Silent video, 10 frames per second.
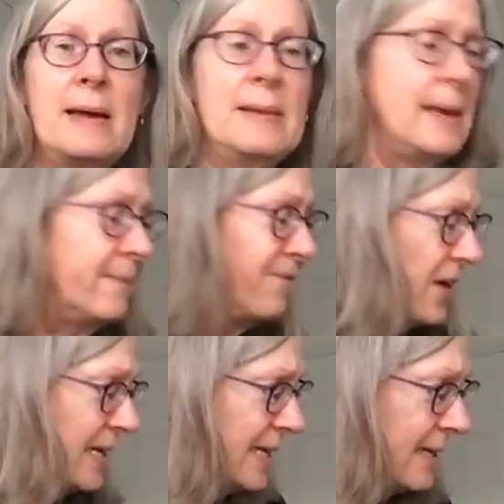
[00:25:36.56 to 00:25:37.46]
then I'm
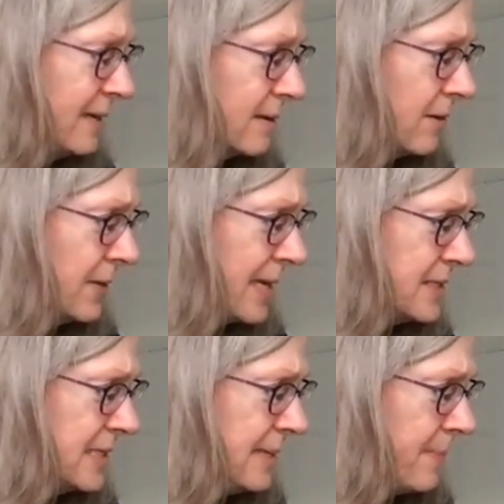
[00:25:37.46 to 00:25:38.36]
finding on that
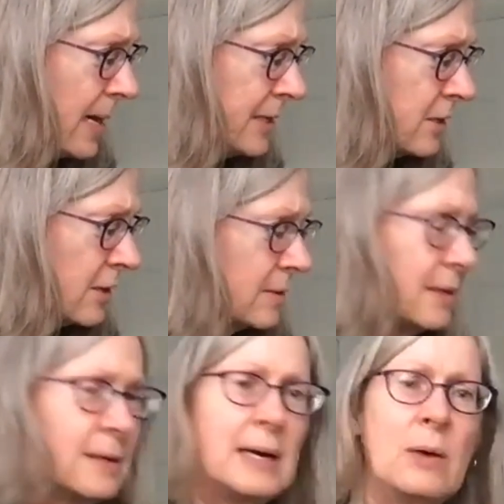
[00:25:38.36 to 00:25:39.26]
D minor,
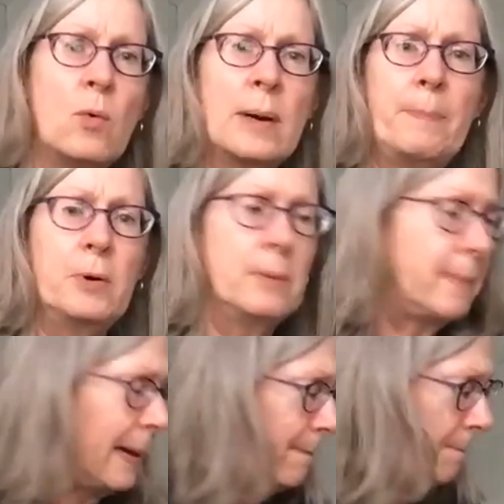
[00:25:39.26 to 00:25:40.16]
I want to put
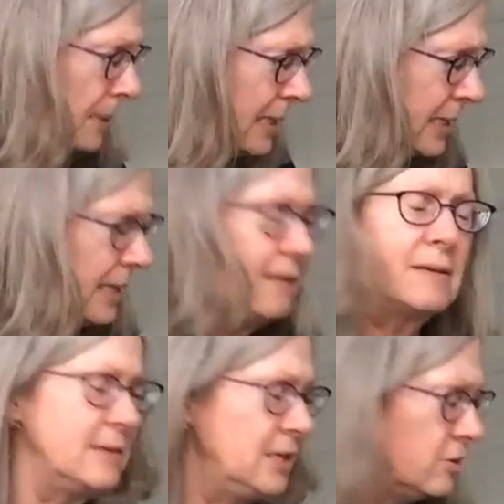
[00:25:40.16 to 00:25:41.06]
my pinky,
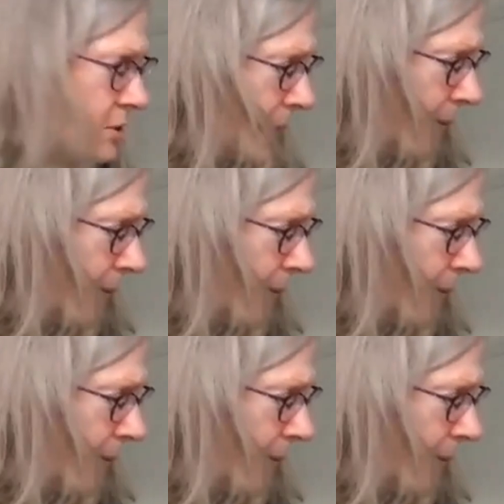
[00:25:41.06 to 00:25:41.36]
use my